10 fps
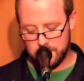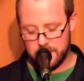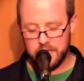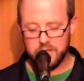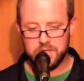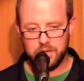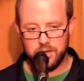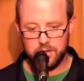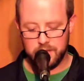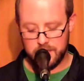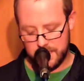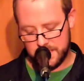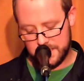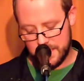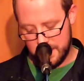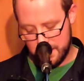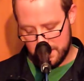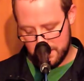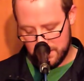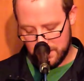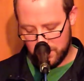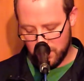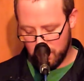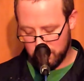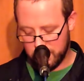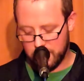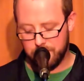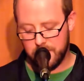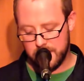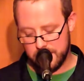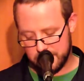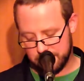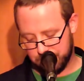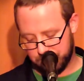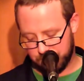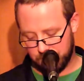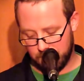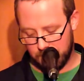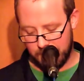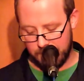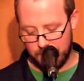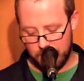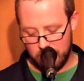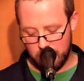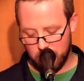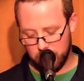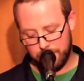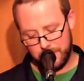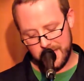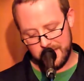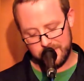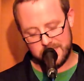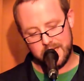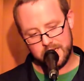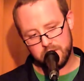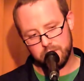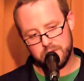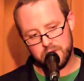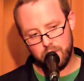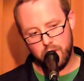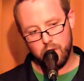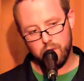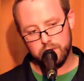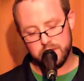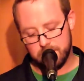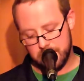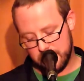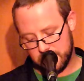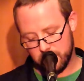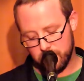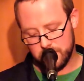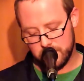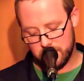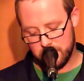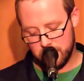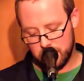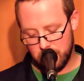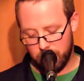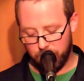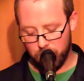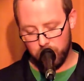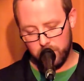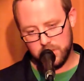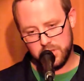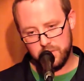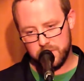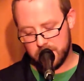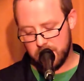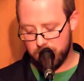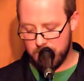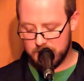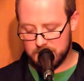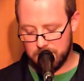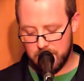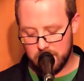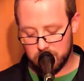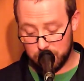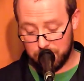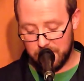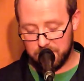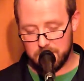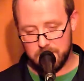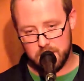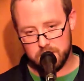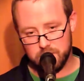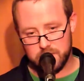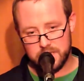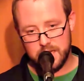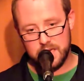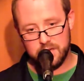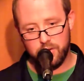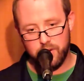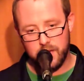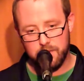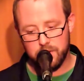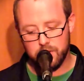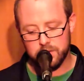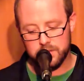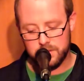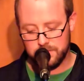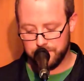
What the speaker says: Then you turn and I see you're holding a plate. On the plate you've sliced up 2 whole tomatoes. Full, juicy red tomatoes, beef tomatoes the size of cricket balls.